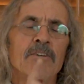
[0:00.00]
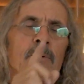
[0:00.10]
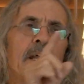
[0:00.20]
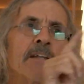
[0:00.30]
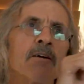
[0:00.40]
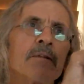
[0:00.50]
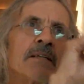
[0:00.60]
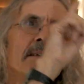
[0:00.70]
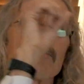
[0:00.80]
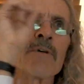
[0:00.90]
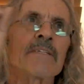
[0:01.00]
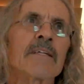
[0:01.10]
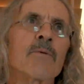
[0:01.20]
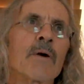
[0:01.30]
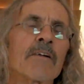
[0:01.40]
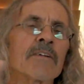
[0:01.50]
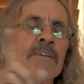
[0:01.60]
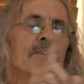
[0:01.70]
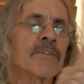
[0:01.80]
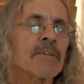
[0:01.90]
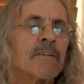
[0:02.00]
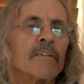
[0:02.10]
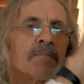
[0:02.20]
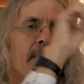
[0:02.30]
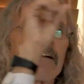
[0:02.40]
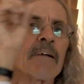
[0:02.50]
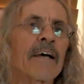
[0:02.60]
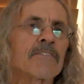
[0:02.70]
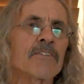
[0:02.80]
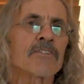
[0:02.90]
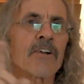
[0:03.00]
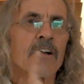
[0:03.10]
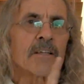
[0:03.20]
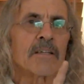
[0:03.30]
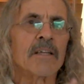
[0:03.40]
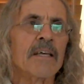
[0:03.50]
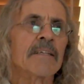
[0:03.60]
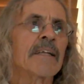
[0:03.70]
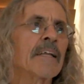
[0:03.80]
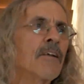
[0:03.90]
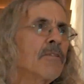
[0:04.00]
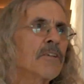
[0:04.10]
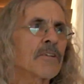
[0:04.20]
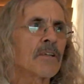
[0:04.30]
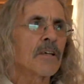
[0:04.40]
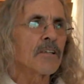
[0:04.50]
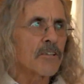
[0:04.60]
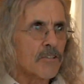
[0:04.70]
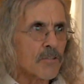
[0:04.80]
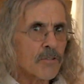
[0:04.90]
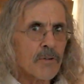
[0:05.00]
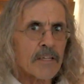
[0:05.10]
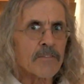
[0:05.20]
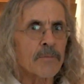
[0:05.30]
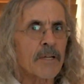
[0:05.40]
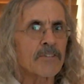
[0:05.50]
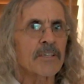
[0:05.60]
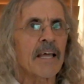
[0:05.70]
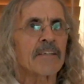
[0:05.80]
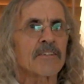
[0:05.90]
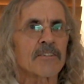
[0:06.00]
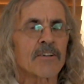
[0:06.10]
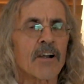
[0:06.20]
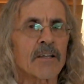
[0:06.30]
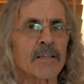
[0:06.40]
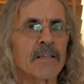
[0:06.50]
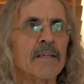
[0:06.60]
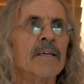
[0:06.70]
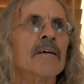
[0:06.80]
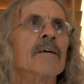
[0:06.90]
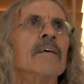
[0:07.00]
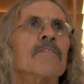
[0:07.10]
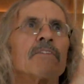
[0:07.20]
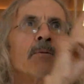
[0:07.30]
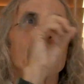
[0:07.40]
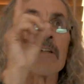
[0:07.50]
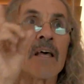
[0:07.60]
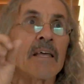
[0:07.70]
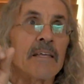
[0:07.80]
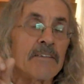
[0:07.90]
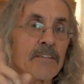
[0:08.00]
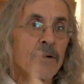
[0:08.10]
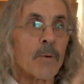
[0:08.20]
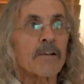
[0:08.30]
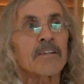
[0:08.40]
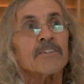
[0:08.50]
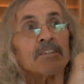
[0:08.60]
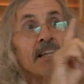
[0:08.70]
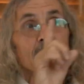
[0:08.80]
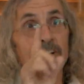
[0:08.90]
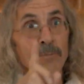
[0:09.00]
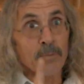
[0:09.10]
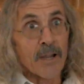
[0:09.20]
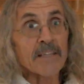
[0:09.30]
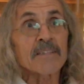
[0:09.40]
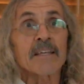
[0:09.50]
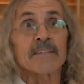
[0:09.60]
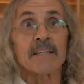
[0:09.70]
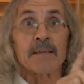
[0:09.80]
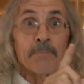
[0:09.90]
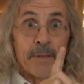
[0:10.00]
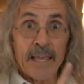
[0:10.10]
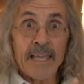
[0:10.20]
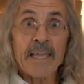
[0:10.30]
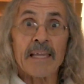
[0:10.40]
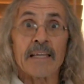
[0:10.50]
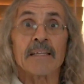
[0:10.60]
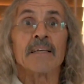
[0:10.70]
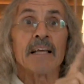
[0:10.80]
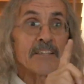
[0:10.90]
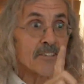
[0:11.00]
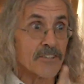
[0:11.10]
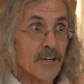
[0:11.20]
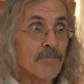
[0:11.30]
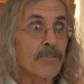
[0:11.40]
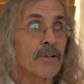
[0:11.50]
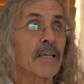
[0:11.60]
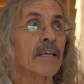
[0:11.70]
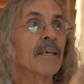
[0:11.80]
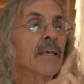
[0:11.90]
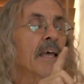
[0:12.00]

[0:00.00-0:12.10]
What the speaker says: So when I know that someone's in awareness, the fire hasn't started, then I know that the true transformation hasn't started. If someone is in awareness and they start processing pain and suffering